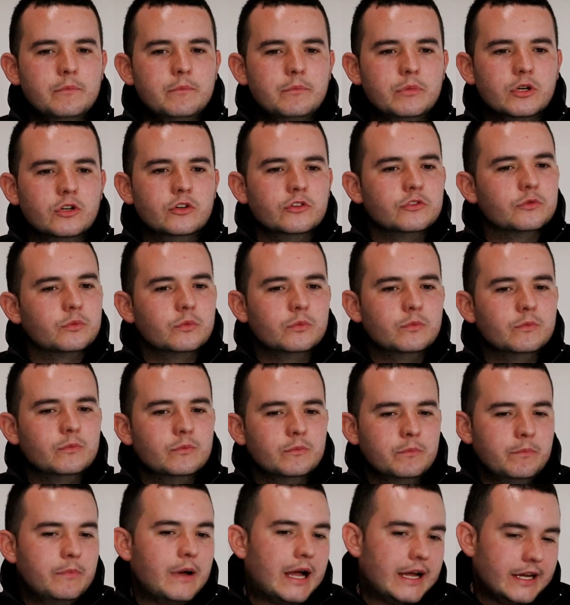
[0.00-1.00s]
because
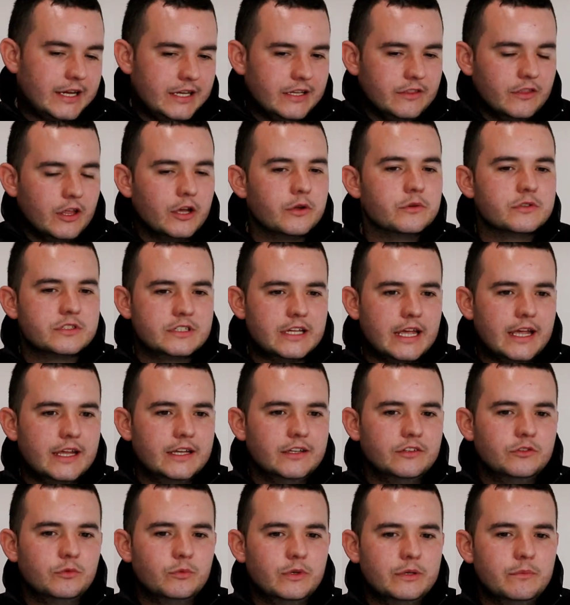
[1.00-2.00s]
back in those
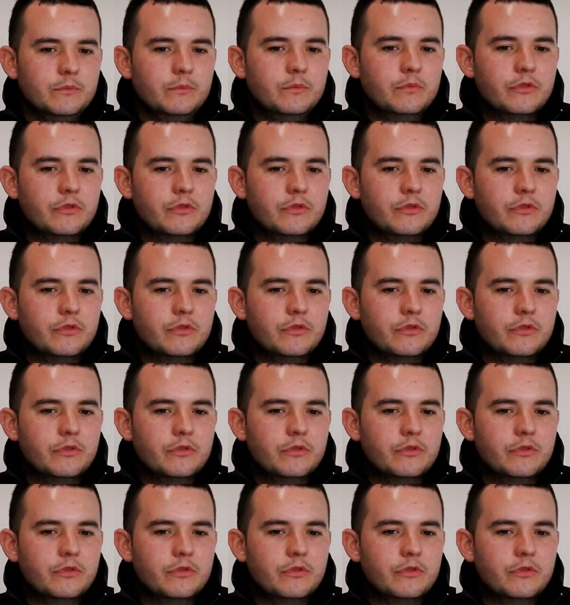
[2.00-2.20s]
days we